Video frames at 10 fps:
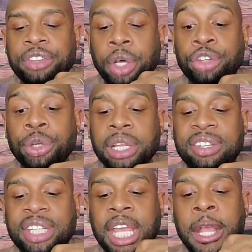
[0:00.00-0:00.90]
so that you can
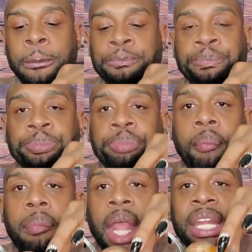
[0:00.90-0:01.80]
see
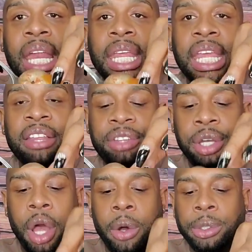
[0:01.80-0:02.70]
that it is the
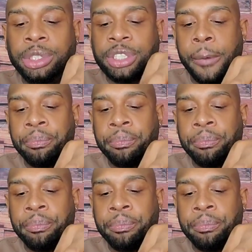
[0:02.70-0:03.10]
nose.